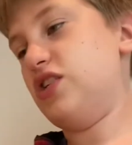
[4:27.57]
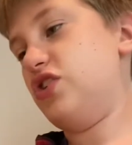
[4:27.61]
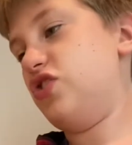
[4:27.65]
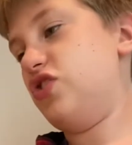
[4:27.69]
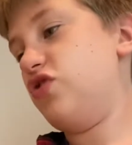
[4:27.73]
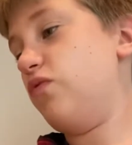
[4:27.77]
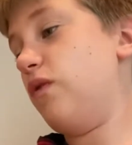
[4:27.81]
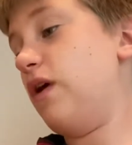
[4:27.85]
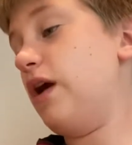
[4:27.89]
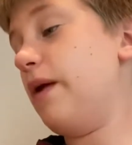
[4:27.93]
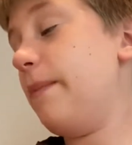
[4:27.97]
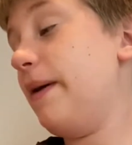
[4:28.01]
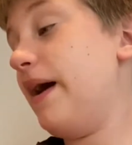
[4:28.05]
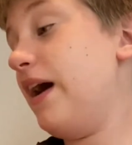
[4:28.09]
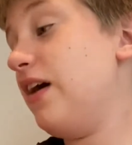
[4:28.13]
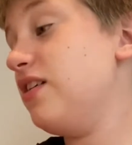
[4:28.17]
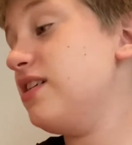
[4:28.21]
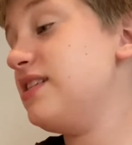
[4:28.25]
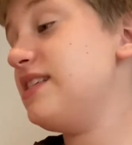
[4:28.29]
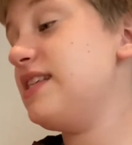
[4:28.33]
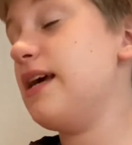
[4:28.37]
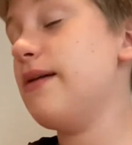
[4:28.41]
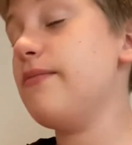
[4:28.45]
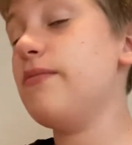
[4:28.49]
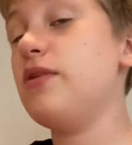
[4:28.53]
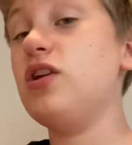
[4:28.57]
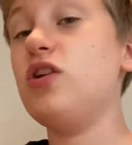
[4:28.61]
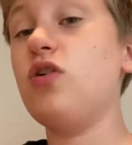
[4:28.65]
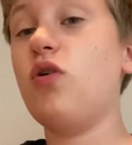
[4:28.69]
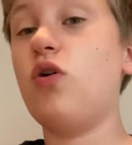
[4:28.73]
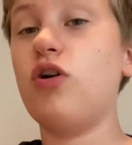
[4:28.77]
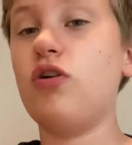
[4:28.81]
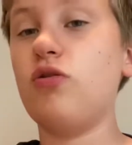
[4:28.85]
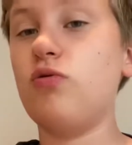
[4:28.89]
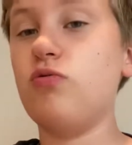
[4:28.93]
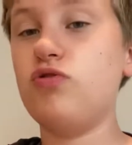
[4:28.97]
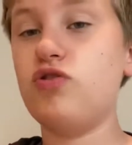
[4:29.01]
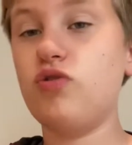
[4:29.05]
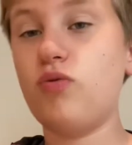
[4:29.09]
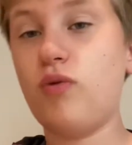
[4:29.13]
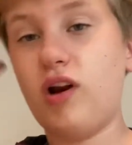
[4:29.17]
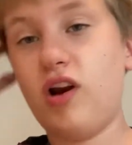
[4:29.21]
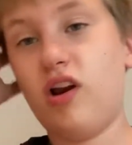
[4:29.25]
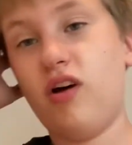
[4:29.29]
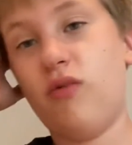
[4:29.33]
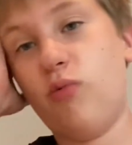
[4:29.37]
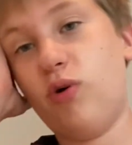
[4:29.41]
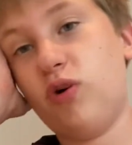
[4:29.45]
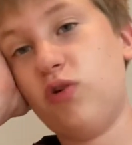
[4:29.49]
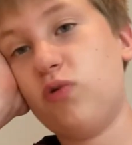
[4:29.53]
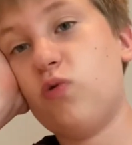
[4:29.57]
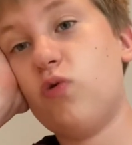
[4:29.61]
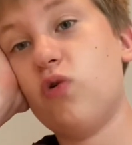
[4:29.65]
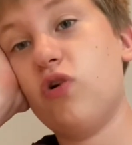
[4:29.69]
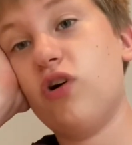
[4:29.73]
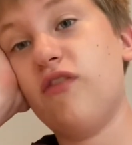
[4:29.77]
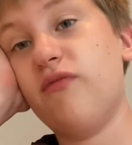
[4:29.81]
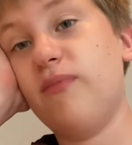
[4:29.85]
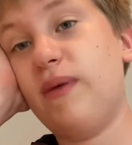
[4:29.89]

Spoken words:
Do you want a pound of salmon, or do you want 1 quart of